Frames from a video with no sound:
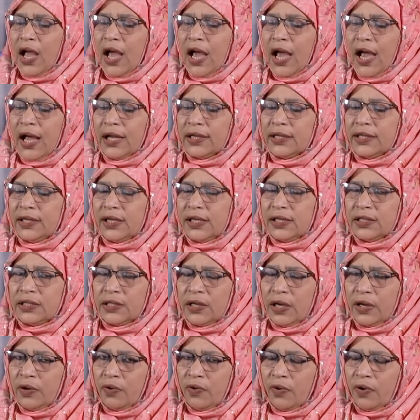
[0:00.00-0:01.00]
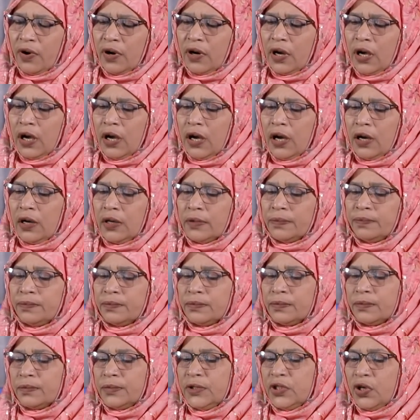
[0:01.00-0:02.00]
And this
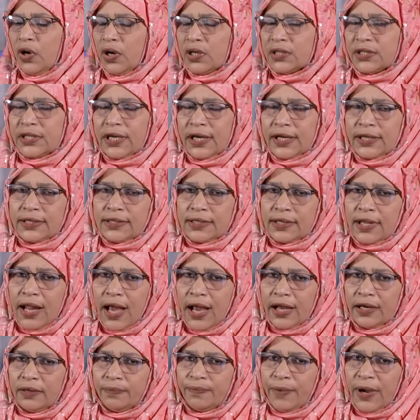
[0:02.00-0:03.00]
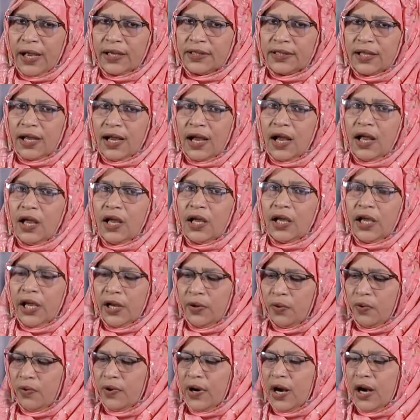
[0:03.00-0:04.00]
yolk sac is lined by the
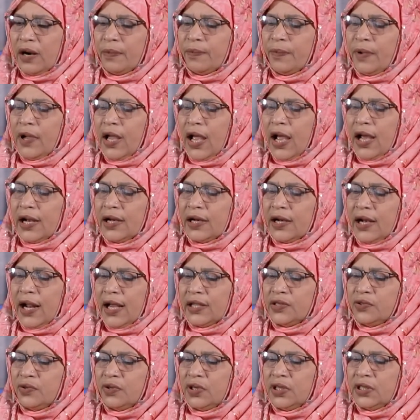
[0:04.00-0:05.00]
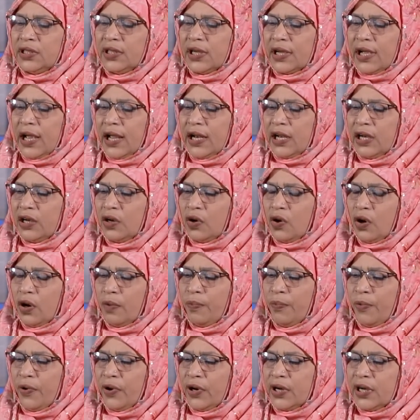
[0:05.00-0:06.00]
endoderm. And gradually, they can
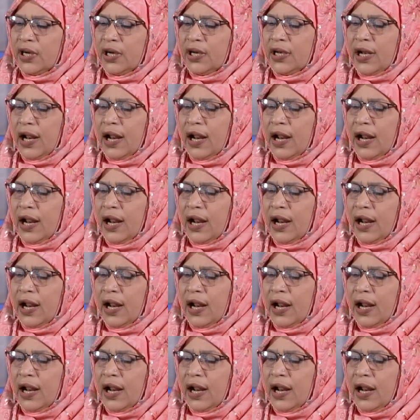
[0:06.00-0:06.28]
incorporate it.